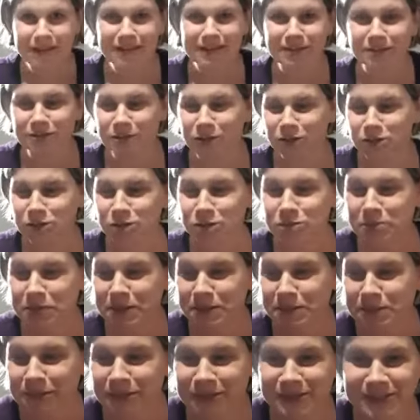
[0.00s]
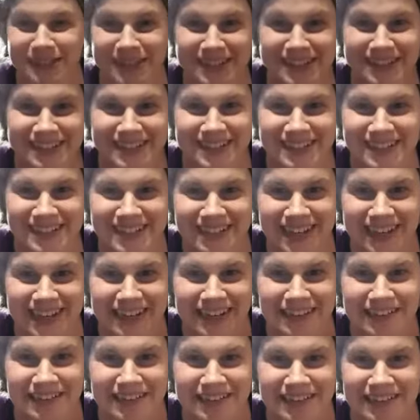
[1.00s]
So we've got two people, so that's good.
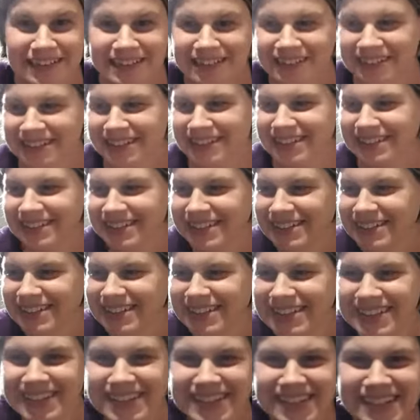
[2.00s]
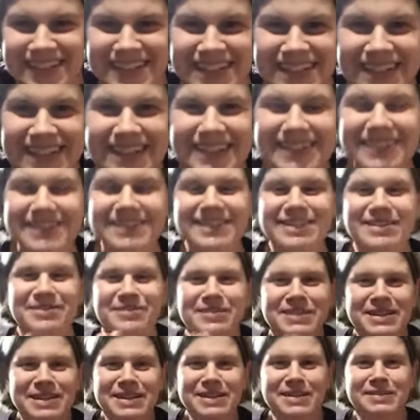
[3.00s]
Is it? Do they
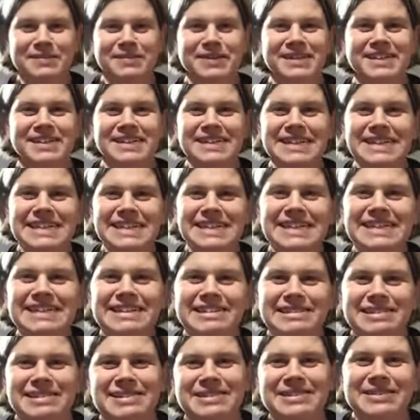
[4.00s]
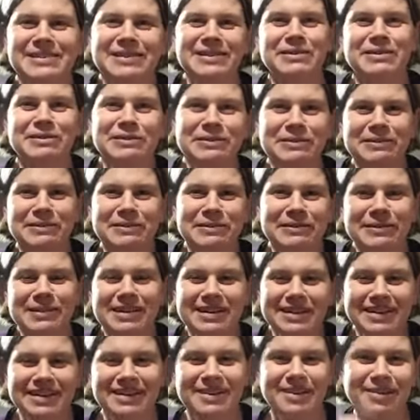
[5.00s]
want to hear me? Oh,
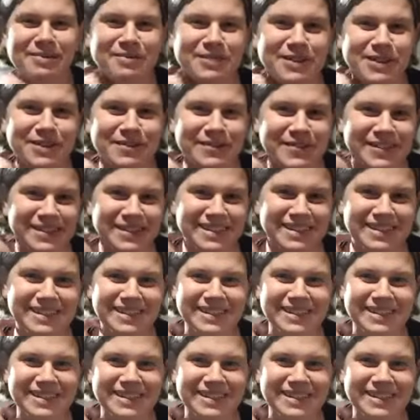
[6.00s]
I'm nervous.